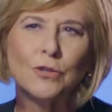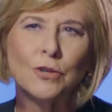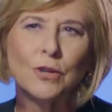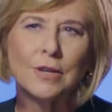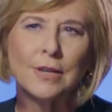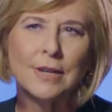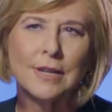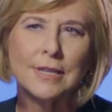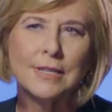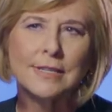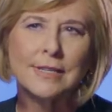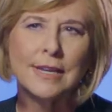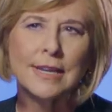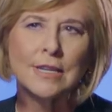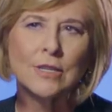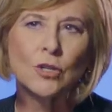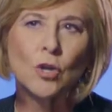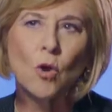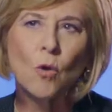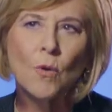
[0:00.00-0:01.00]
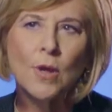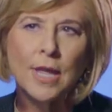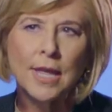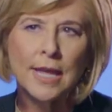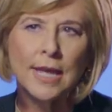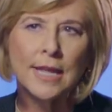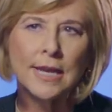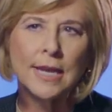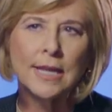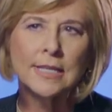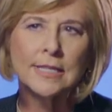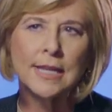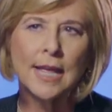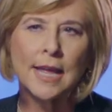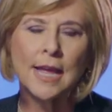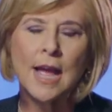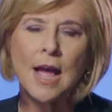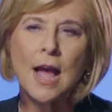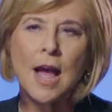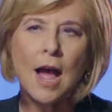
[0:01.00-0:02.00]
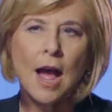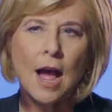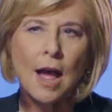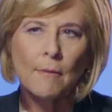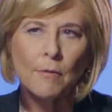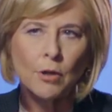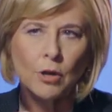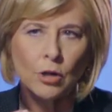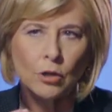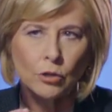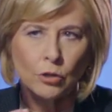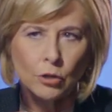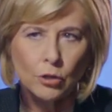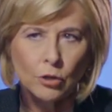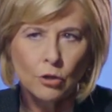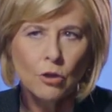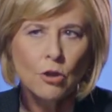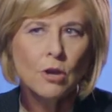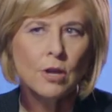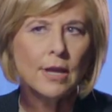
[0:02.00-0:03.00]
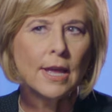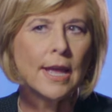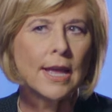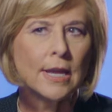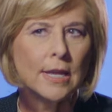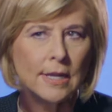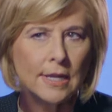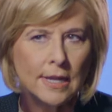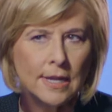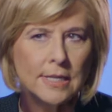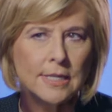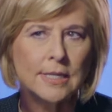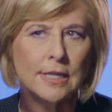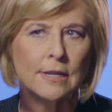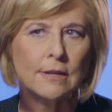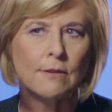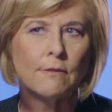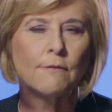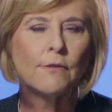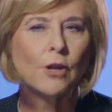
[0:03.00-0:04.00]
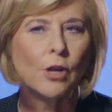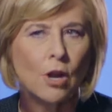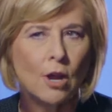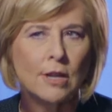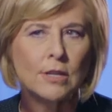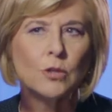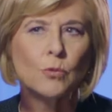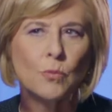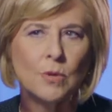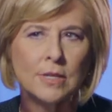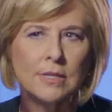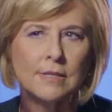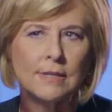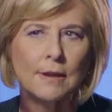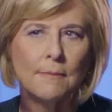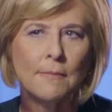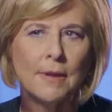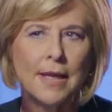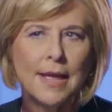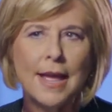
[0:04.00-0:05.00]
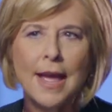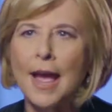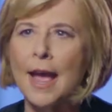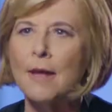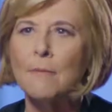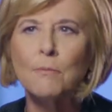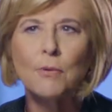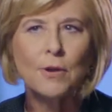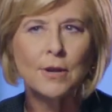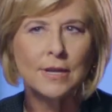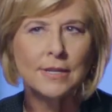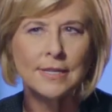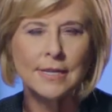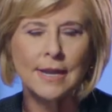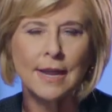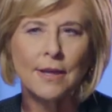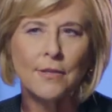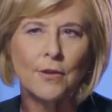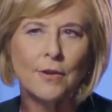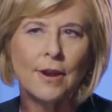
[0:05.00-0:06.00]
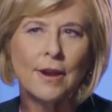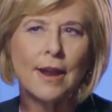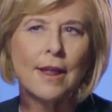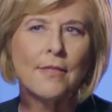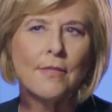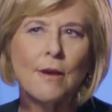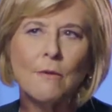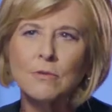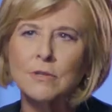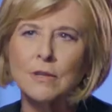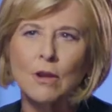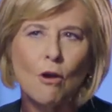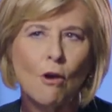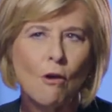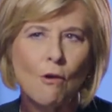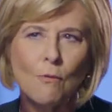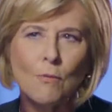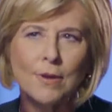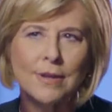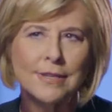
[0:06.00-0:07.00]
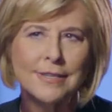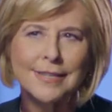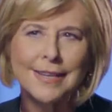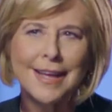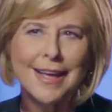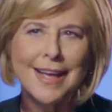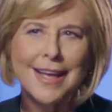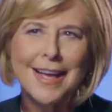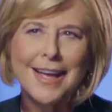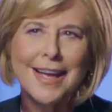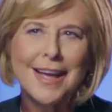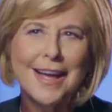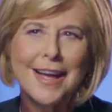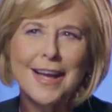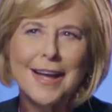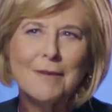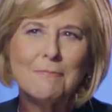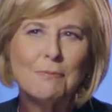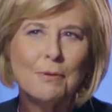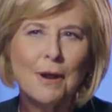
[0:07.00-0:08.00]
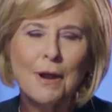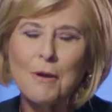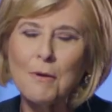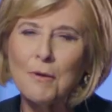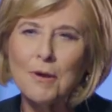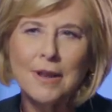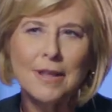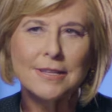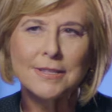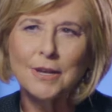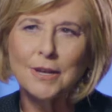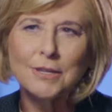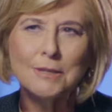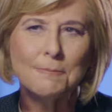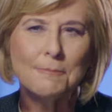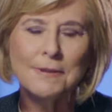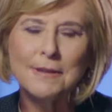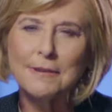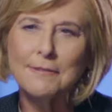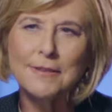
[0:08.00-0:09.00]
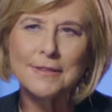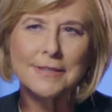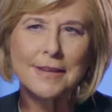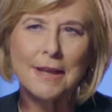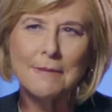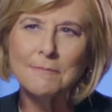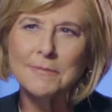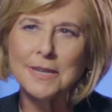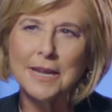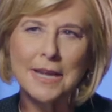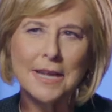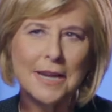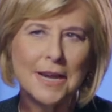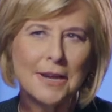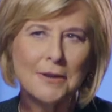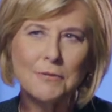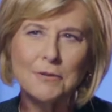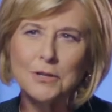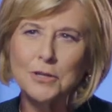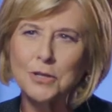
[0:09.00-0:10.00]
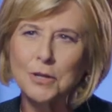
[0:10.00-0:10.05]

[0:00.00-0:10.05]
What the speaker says: journalist, is going in and saying, I'm going to look and listen for God's wisdom and put it together. And that was always a priority. It's hard to believe it's come to 800